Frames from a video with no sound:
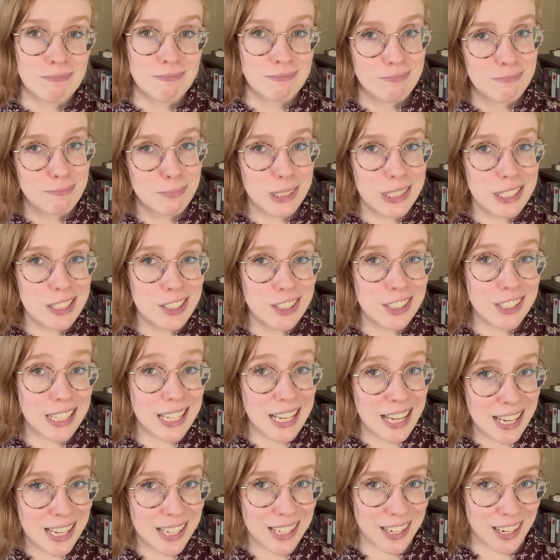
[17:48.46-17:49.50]
Matilda
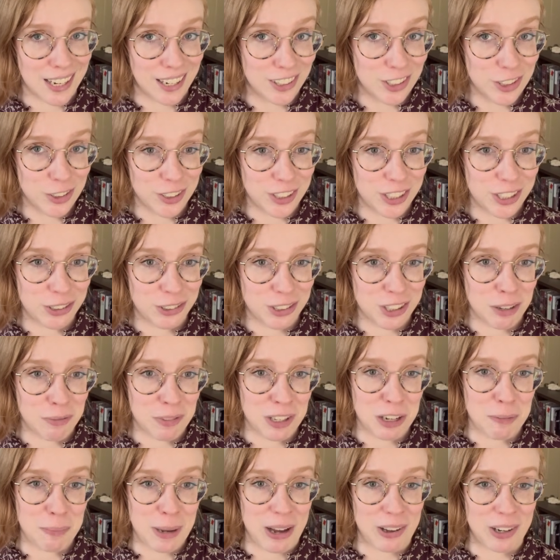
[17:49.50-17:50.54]
can actually do something
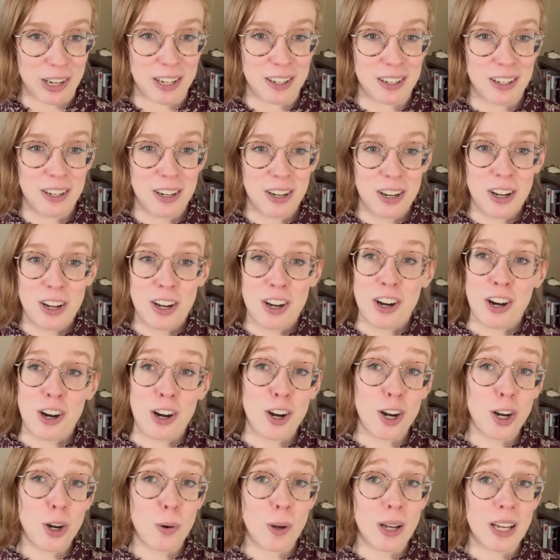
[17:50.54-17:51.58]
about it.
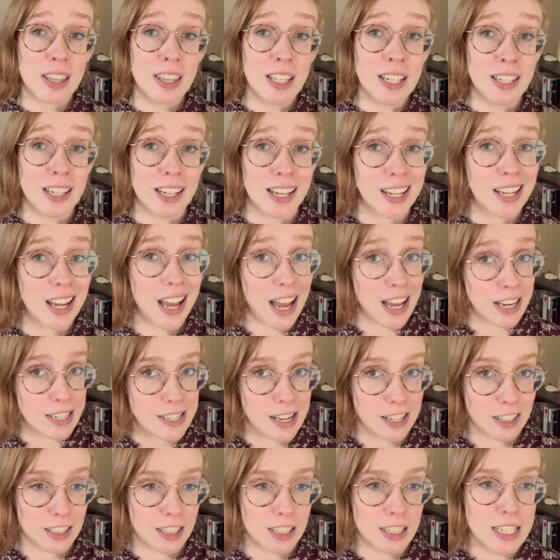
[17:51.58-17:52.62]
Her quick thinking and
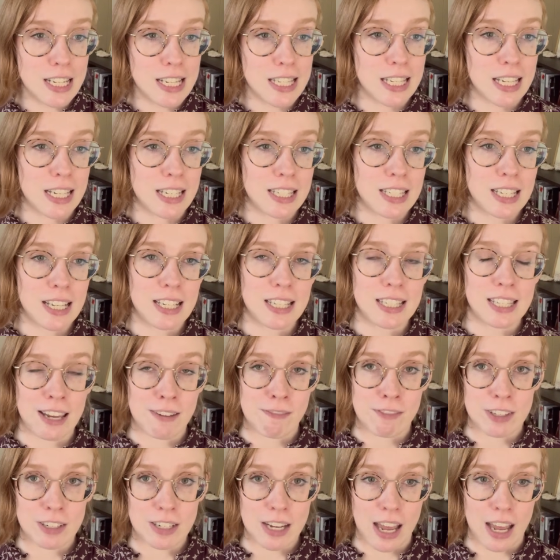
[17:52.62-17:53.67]
telekinesis save
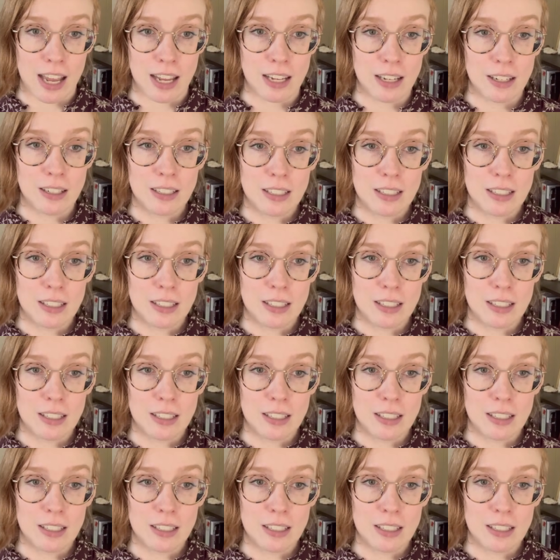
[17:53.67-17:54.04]
the day.